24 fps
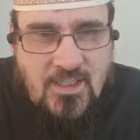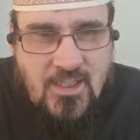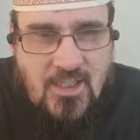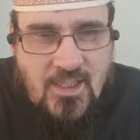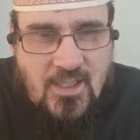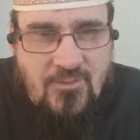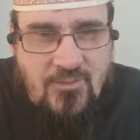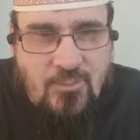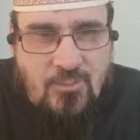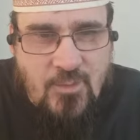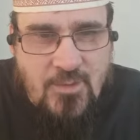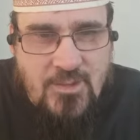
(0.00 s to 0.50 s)

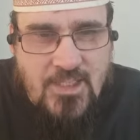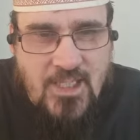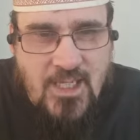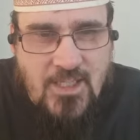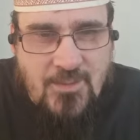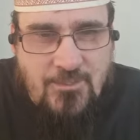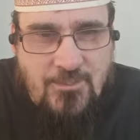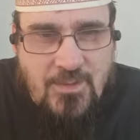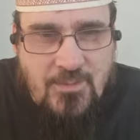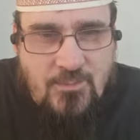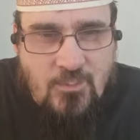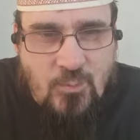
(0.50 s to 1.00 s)
If we're
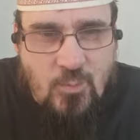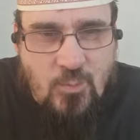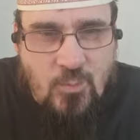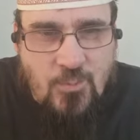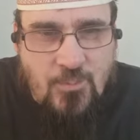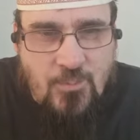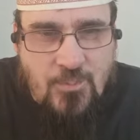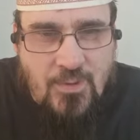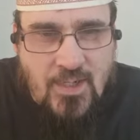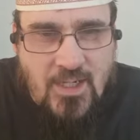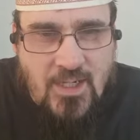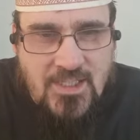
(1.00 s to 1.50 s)
dead, people
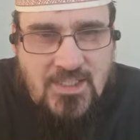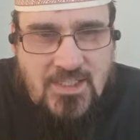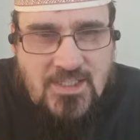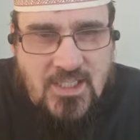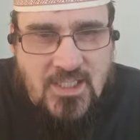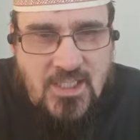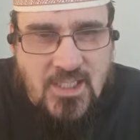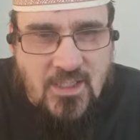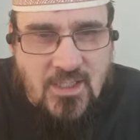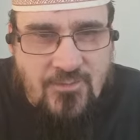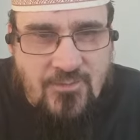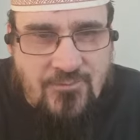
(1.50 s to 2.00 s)
will pray
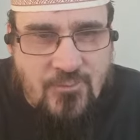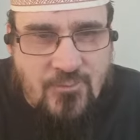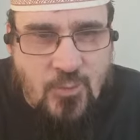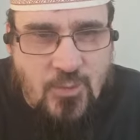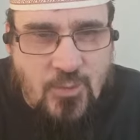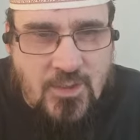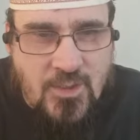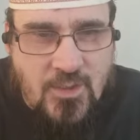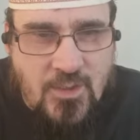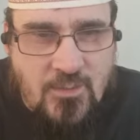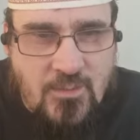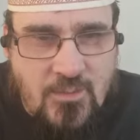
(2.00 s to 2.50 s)
Salah
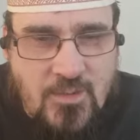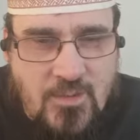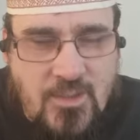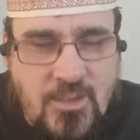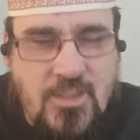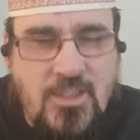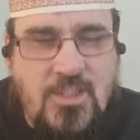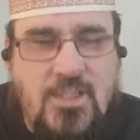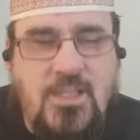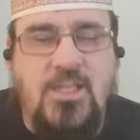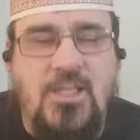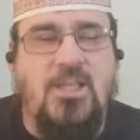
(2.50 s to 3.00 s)
for you
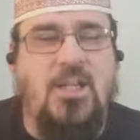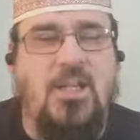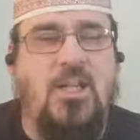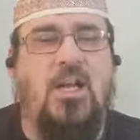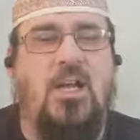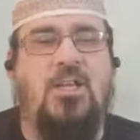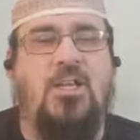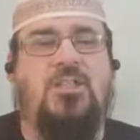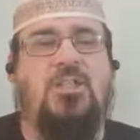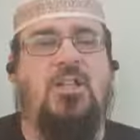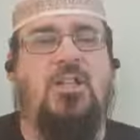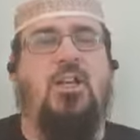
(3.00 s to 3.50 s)
the
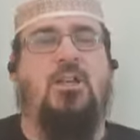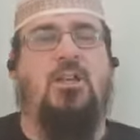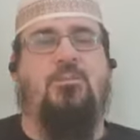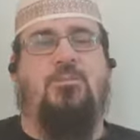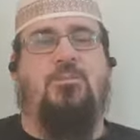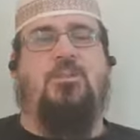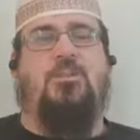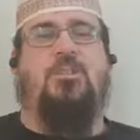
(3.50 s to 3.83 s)
last time.